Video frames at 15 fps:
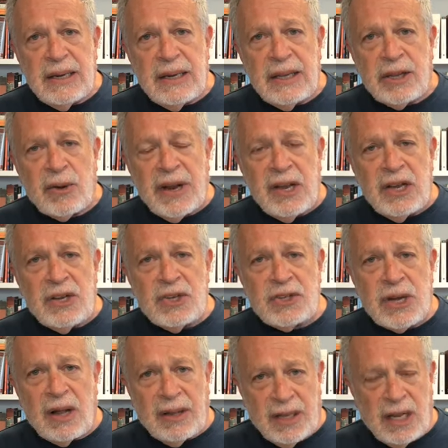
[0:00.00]
There is
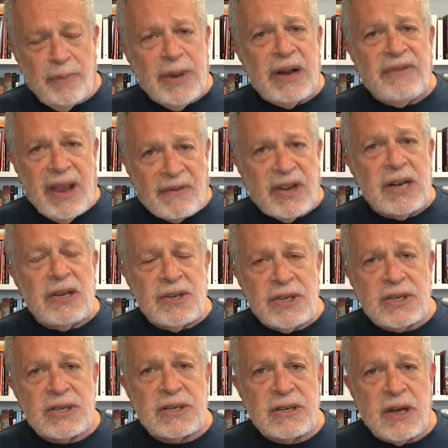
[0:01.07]
a little bit of
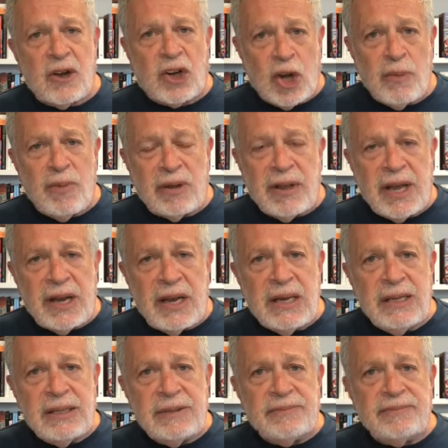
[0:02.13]
evidence
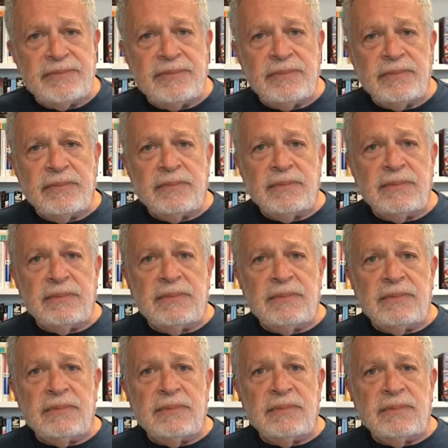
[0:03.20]
accumulating
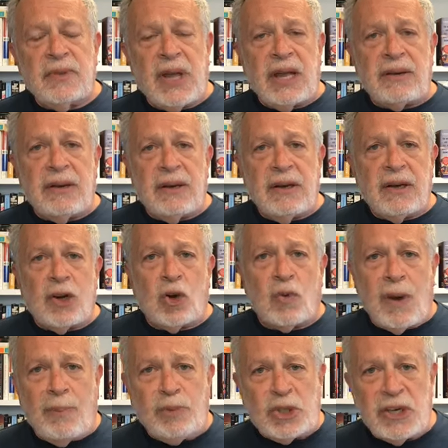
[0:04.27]
that
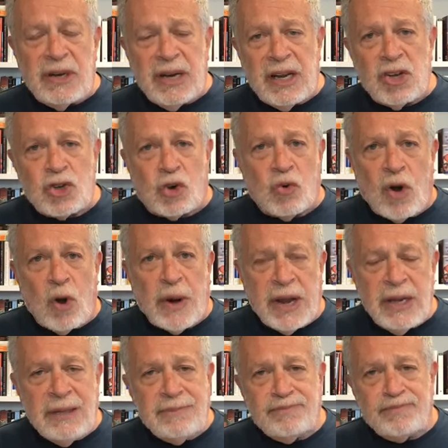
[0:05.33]
corruption is growing.